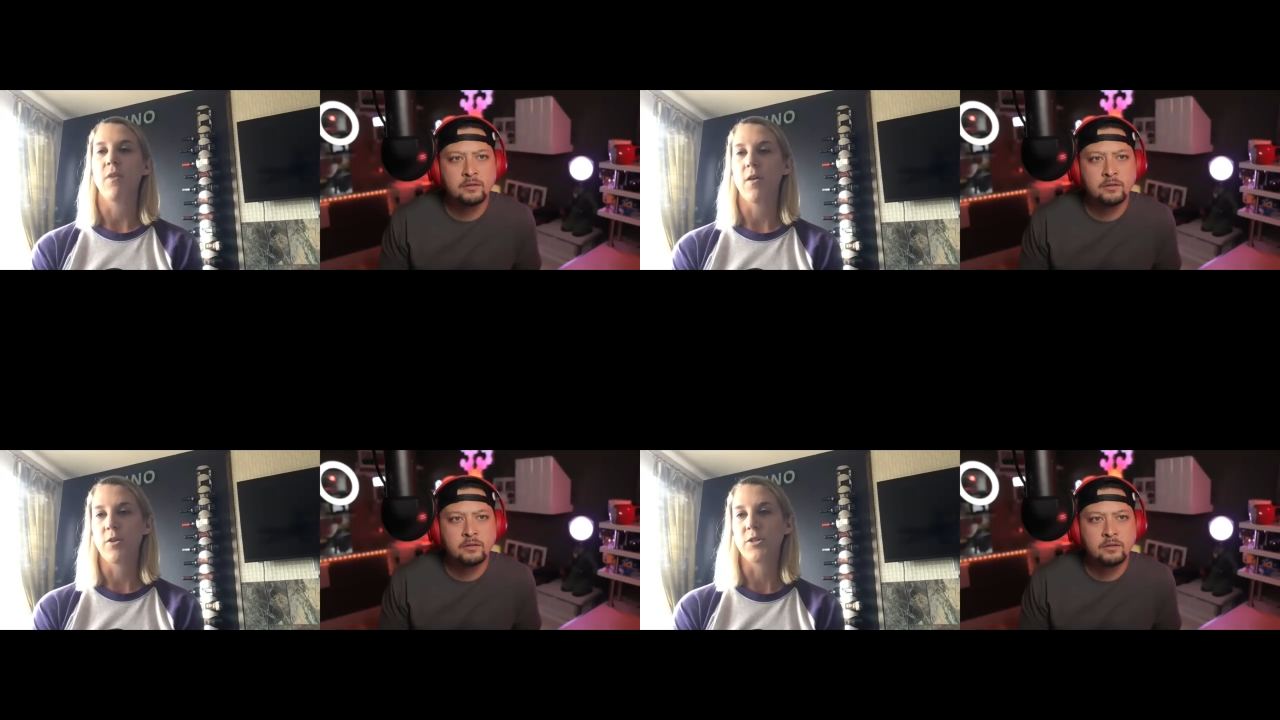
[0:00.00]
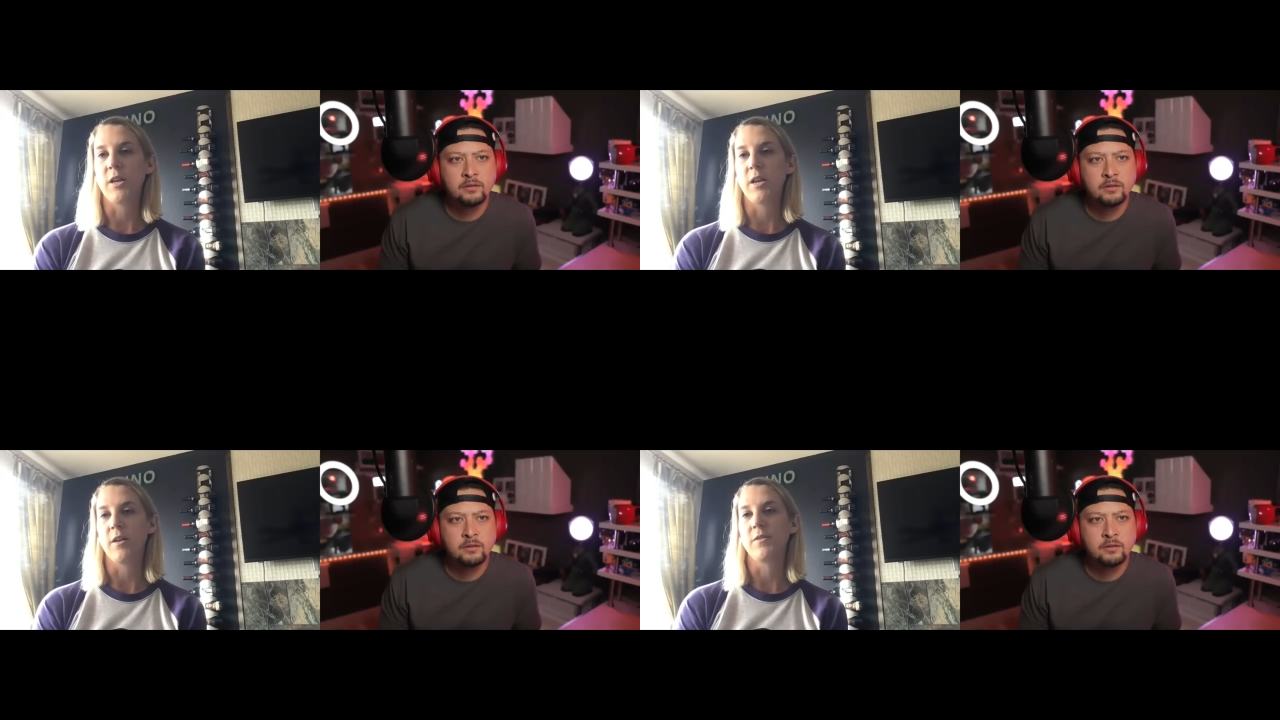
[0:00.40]
Speaker 1: Father's Day
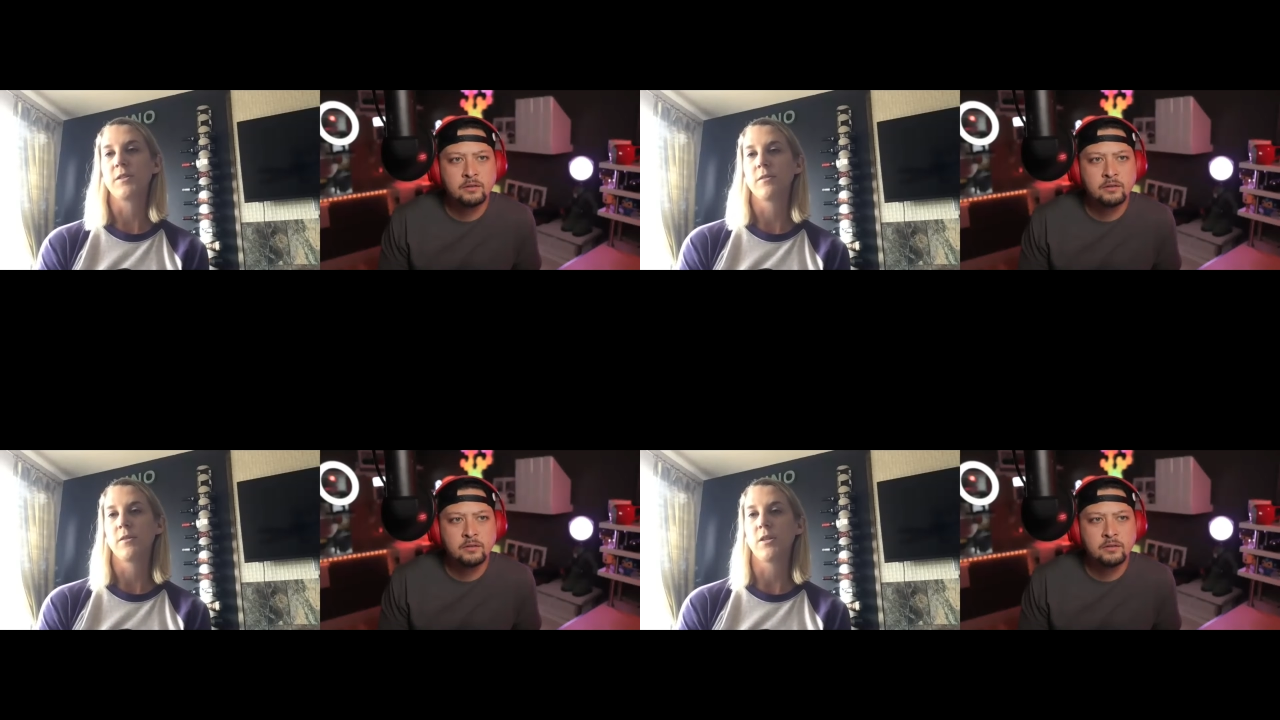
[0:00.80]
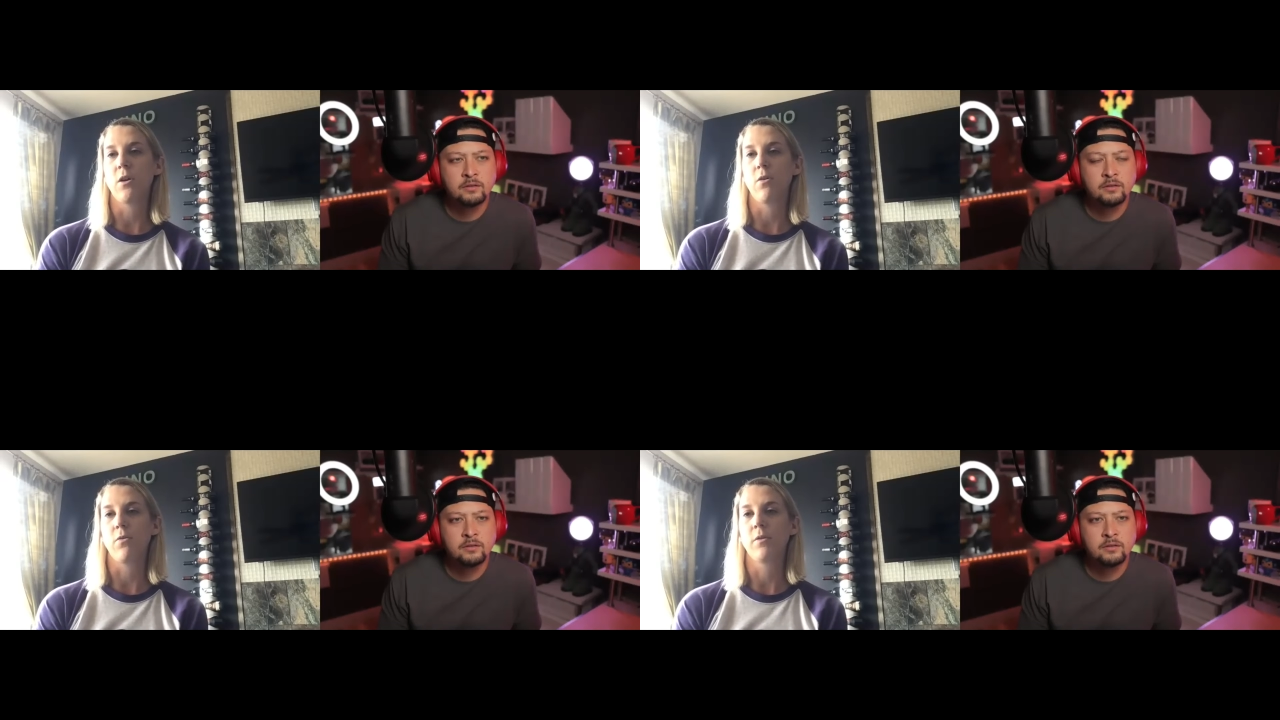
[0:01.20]
gifts.
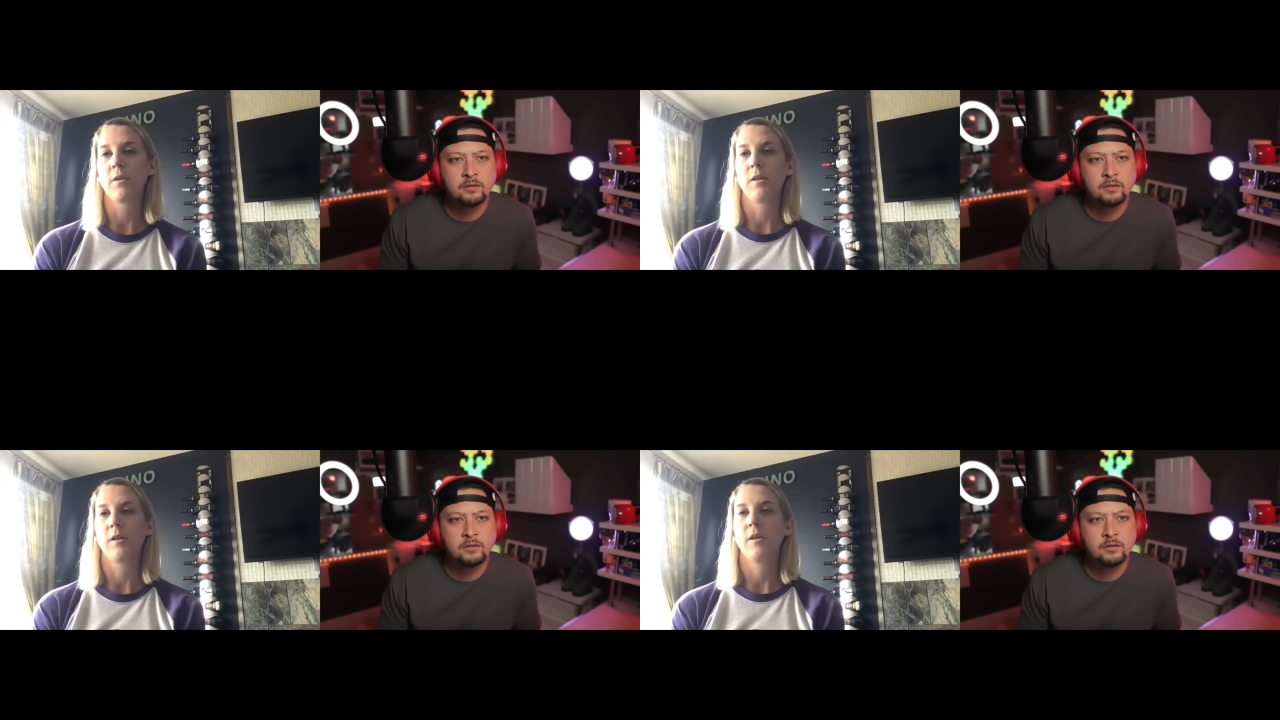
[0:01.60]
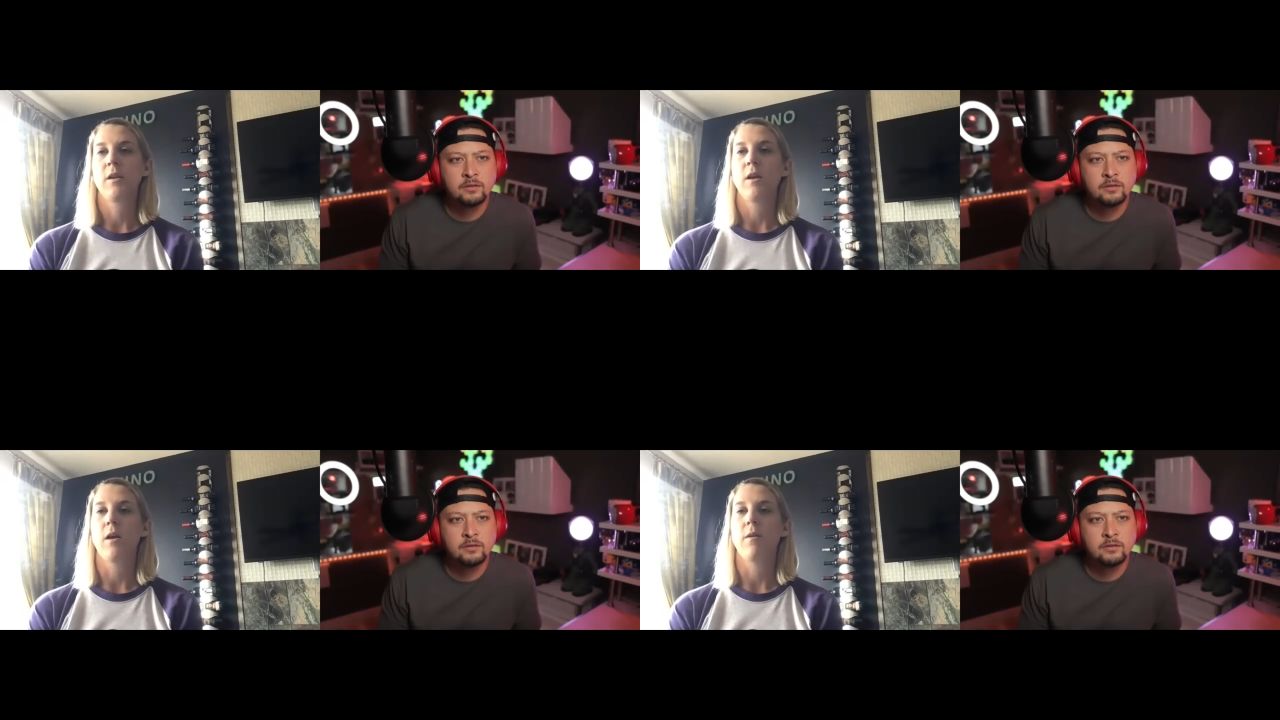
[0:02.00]
So
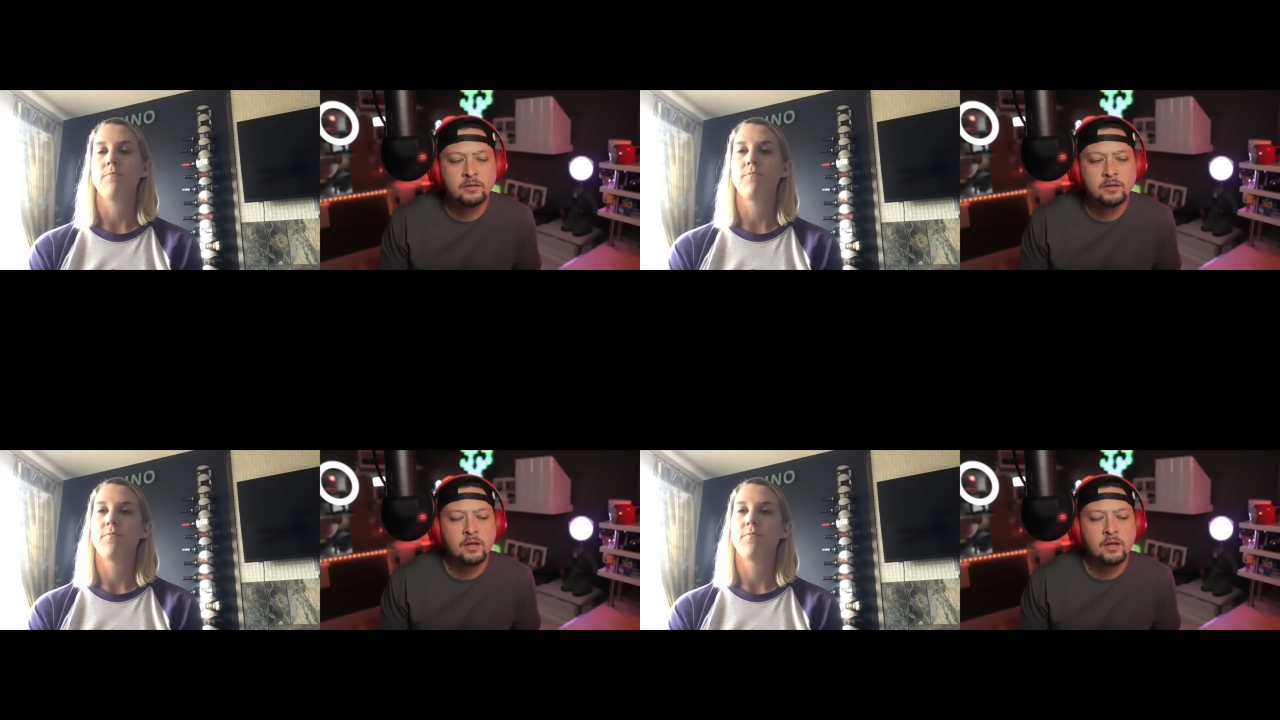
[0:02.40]
um,